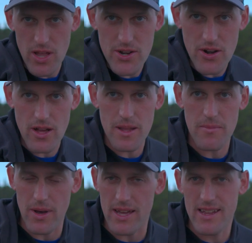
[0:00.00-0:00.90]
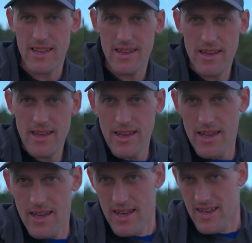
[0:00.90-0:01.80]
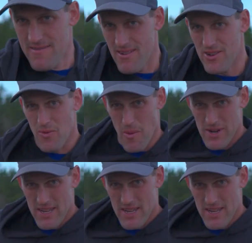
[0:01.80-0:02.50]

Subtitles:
of turn on it, but I'll do it one more